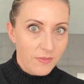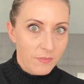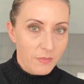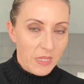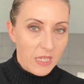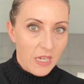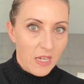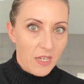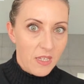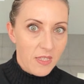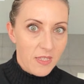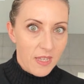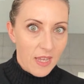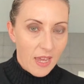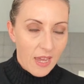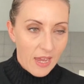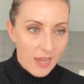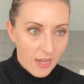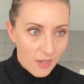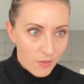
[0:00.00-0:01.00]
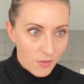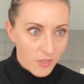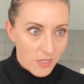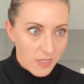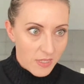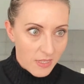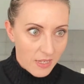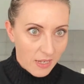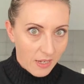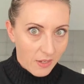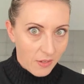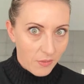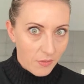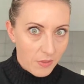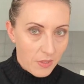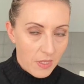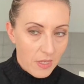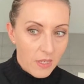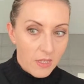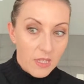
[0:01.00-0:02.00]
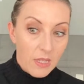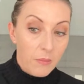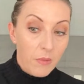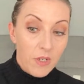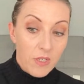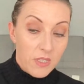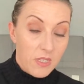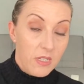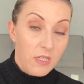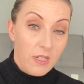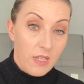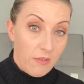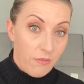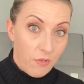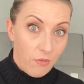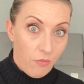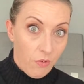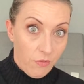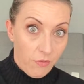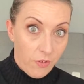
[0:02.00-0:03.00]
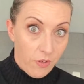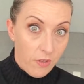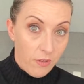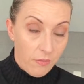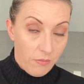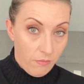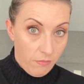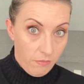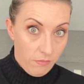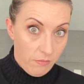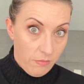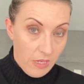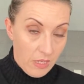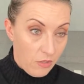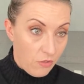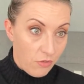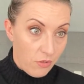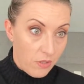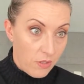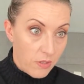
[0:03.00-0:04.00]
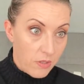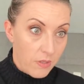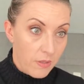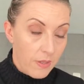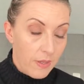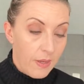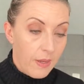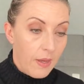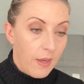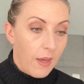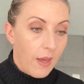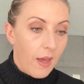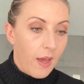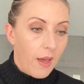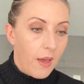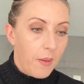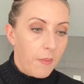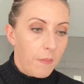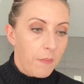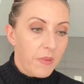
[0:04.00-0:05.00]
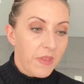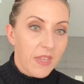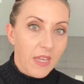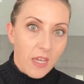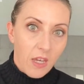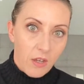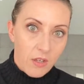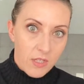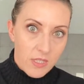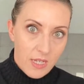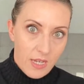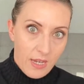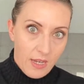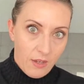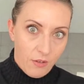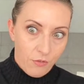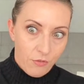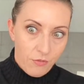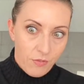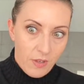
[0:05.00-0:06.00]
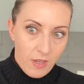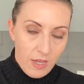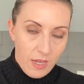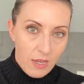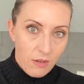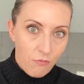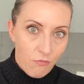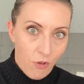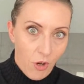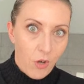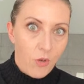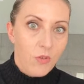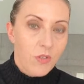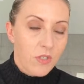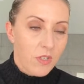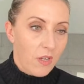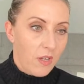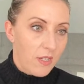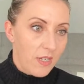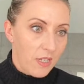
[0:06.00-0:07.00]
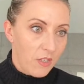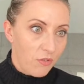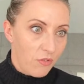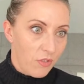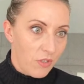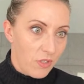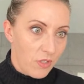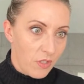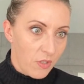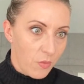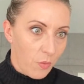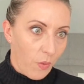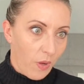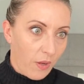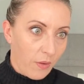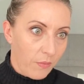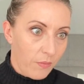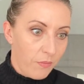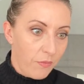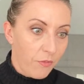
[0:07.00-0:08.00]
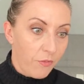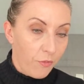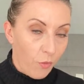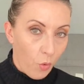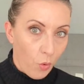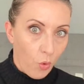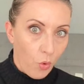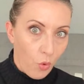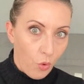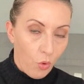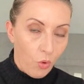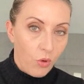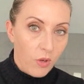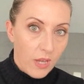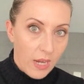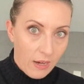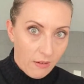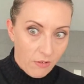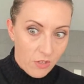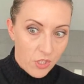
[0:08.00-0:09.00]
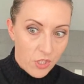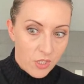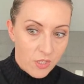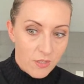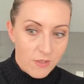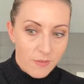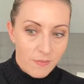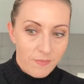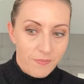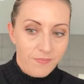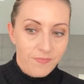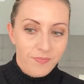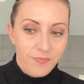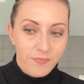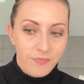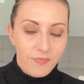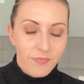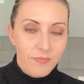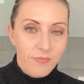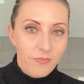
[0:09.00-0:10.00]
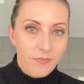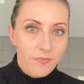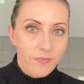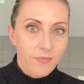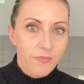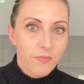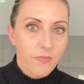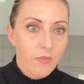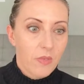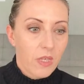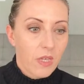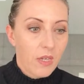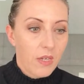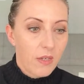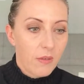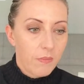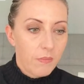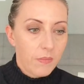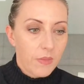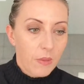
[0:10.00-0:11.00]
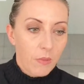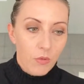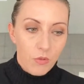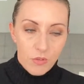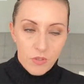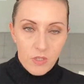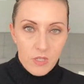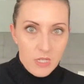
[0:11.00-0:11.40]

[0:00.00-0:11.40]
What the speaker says: because houses now, they might still have a river entrance, but they're going to have a roadside entrance as well for carriages. They will also